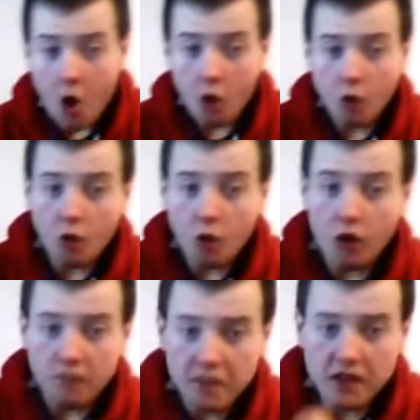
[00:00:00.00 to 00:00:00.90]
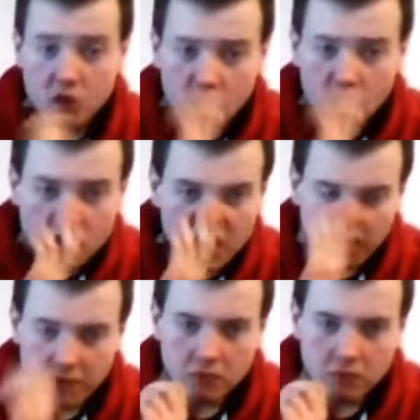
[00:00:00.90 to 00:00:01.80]
oh, get naughty
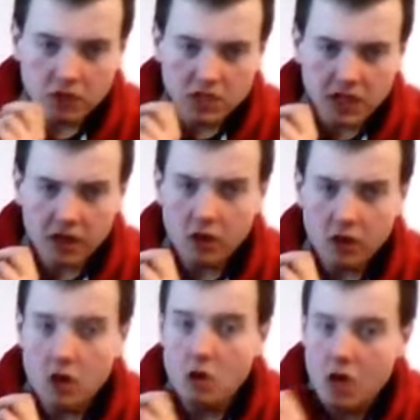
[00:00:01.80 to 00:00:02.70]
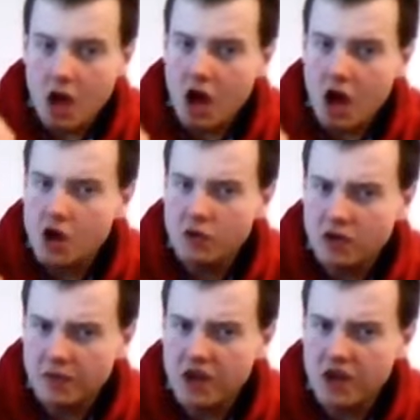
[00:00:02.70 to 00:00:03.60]
of him. Sneak. Yeah, I know
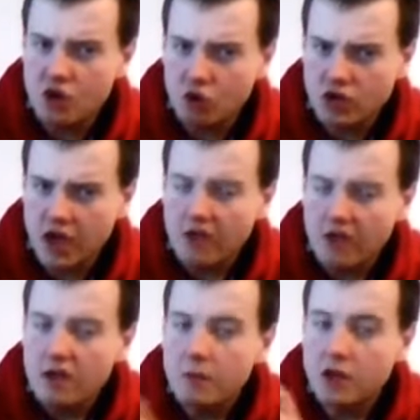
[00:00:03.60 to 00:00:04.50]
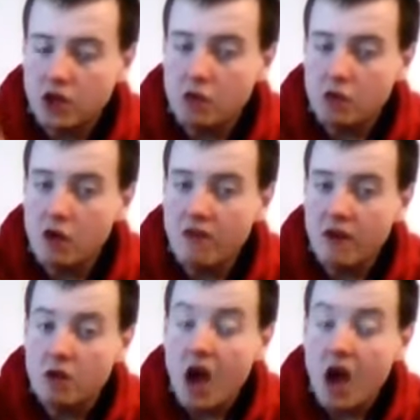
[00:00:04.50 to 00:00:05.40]
he's a bit naughty, but don't worry
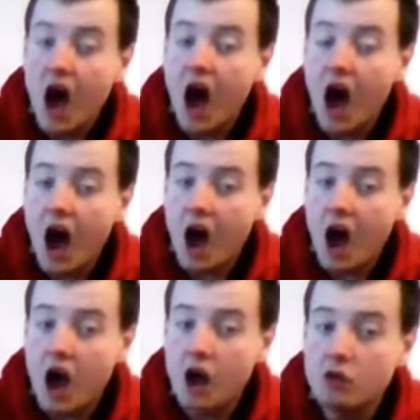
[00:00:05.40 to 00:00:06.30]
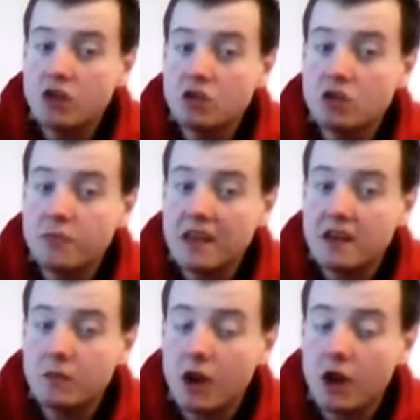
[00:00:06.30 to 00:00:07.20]
though. I, I, I already speak
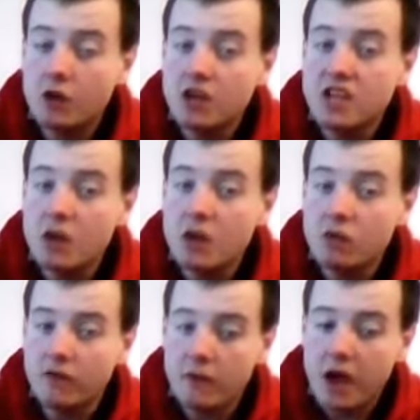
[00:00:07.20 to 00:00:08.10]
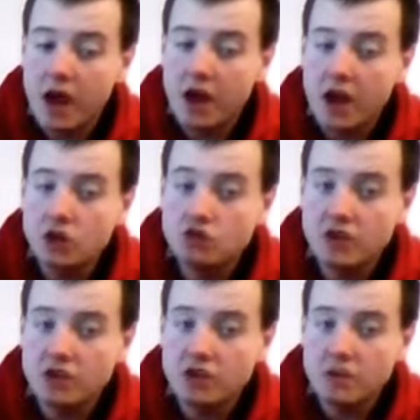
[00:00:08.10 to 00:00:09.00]
to him. I already dealt with him and
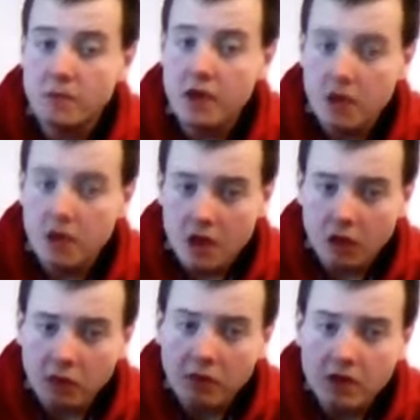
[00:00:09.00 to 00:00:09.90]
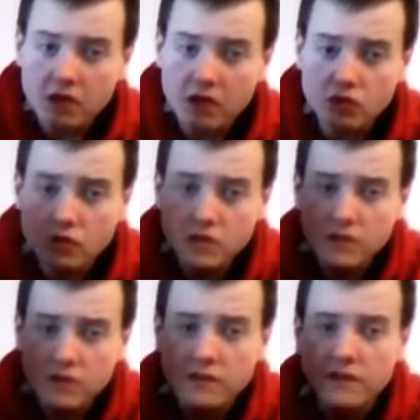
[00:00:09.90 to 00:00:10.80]
stretched him. Well, well done, George.
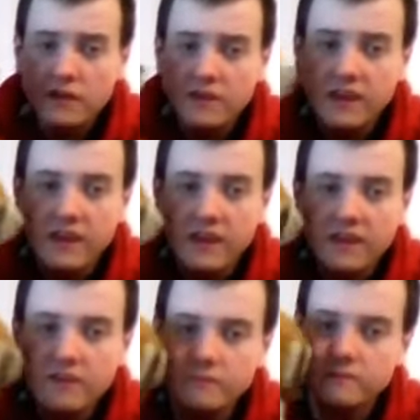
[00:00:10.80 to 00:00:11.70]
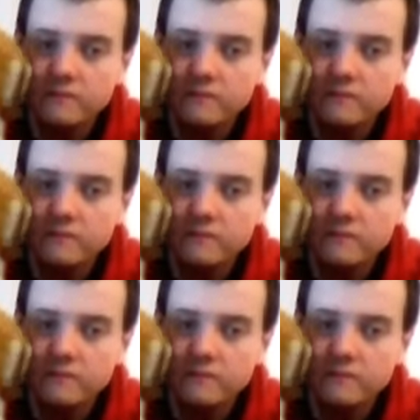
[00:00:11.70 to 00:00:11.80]
You deserve a kiss.